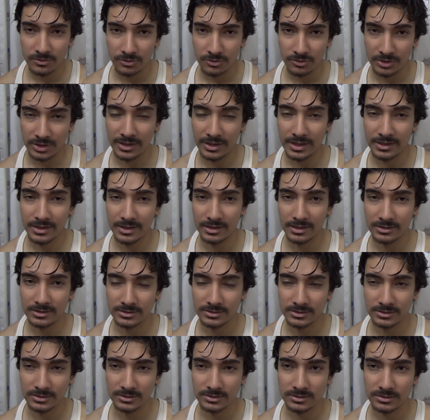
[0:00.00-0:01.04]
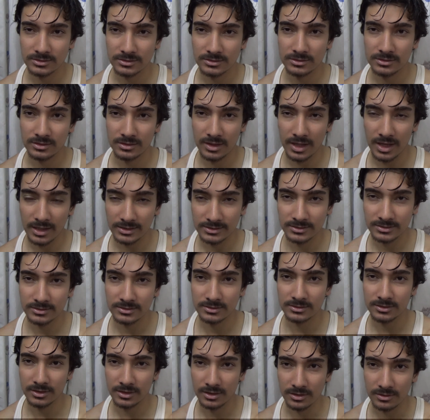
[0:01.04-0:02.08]
That's
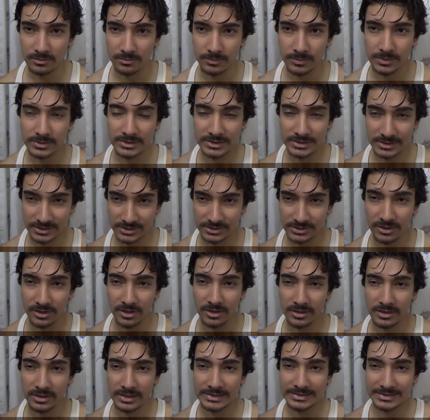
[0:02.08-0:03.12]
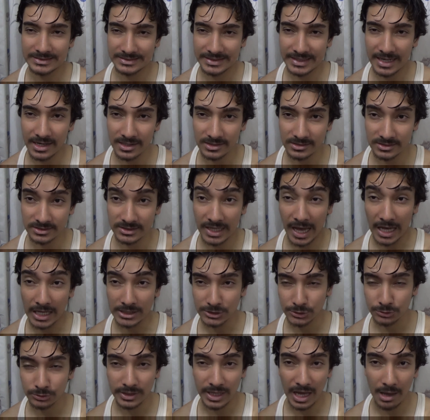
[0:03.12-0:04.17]
the strategy I
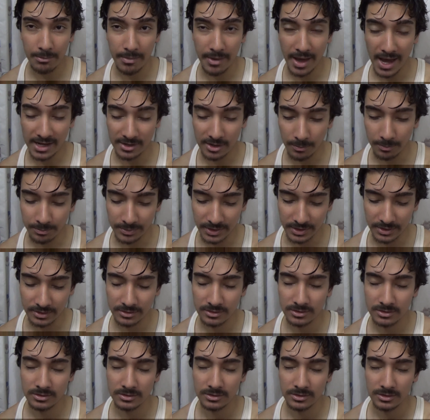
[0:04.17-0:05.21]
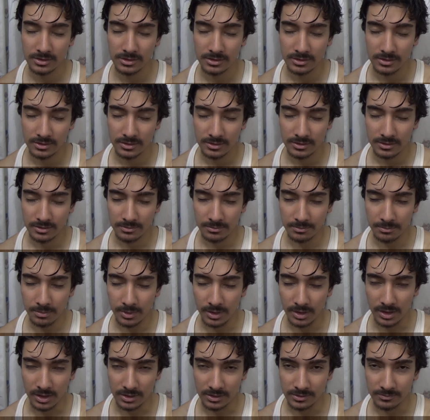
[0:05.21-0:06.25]
should have adopted,
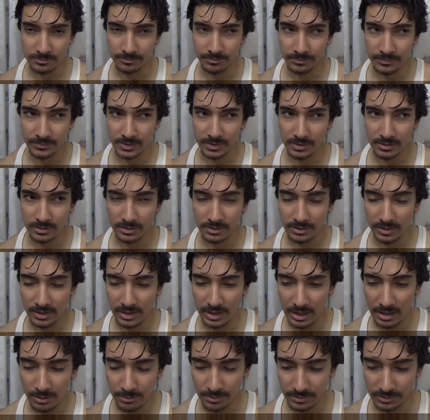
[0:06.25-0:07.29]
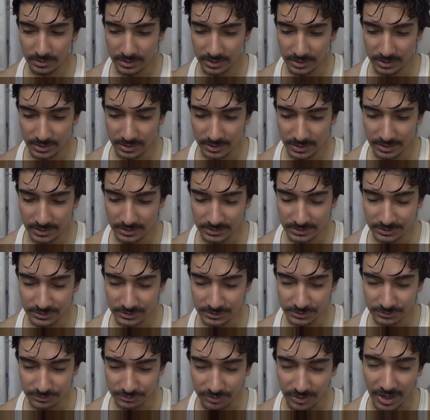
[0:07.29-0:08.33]
but everything
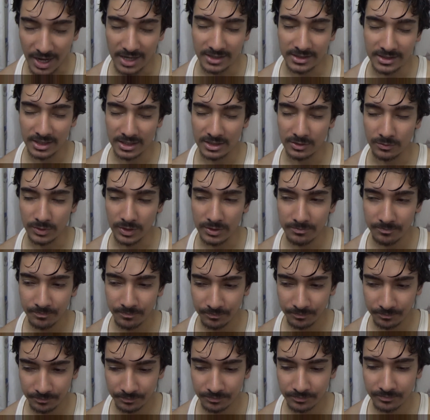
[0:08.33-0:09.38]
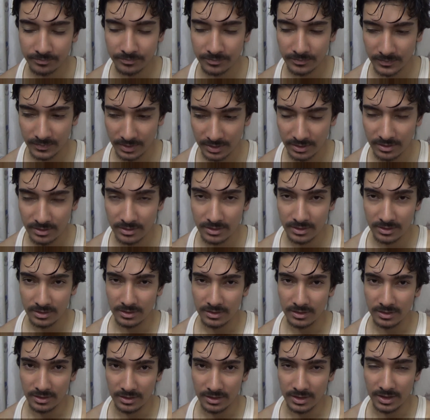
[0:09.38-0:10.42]
is fine anyway.
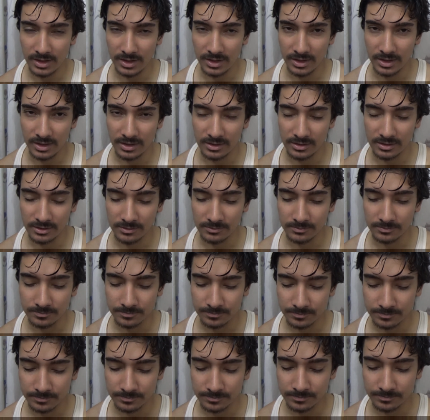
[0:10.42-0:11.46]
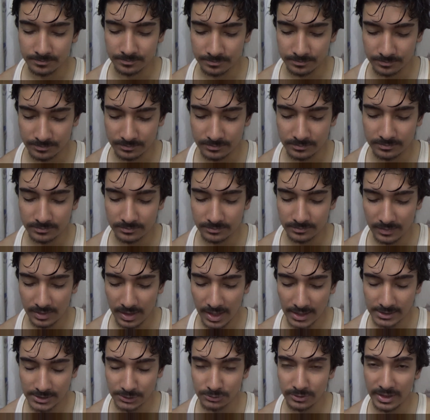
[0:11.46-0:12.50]
And
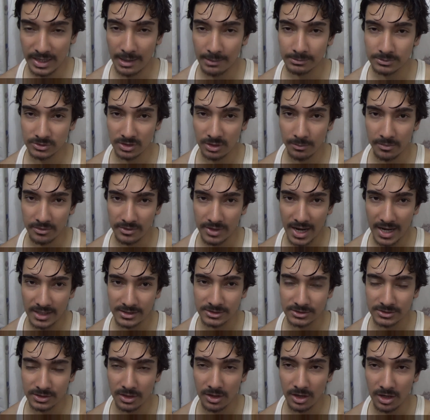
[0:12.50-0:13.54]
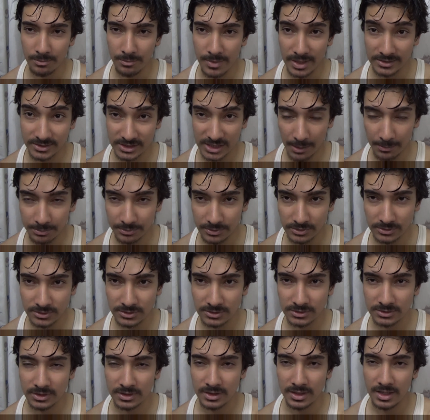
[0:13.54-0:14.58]
I should have summarized all my
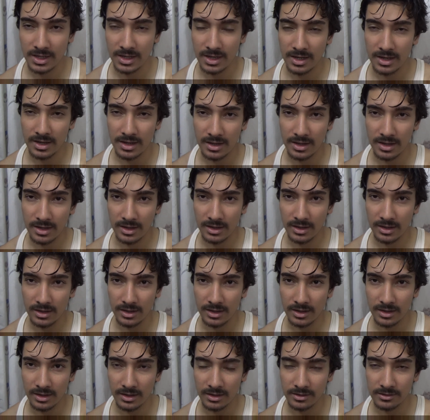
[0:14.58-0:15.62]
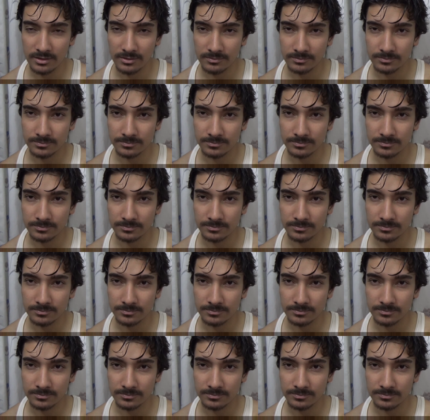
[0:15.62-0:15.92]
chapters and